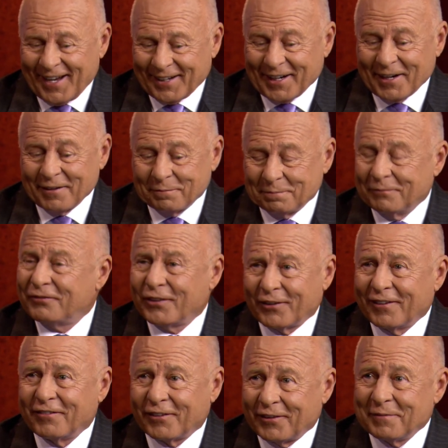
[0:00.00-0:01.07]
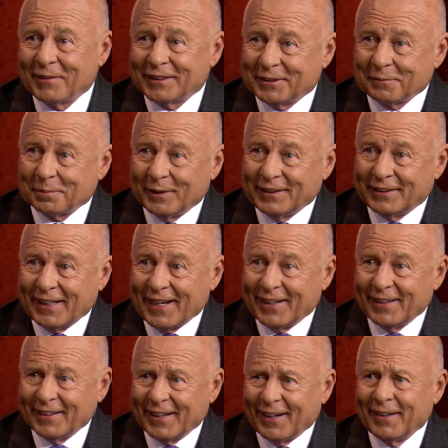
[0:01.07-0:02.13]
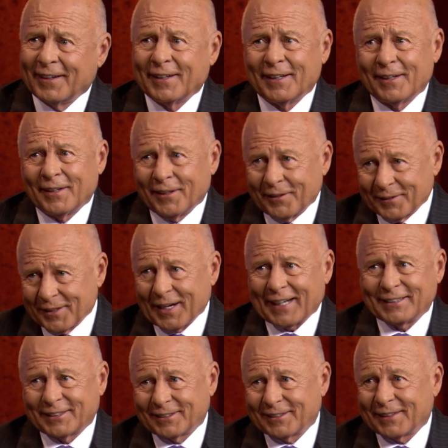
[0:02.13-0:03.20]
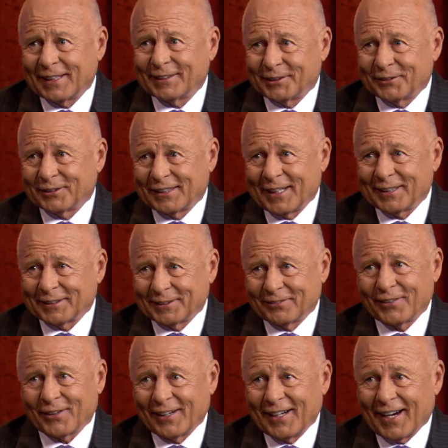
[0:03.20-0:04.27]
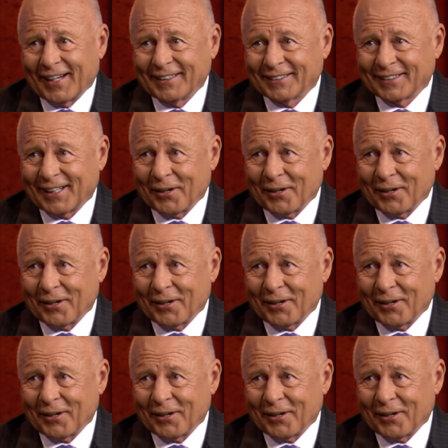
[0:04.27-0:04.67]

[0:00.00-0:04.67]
and I very, very much appreciate it. And the nice things you said is very nice.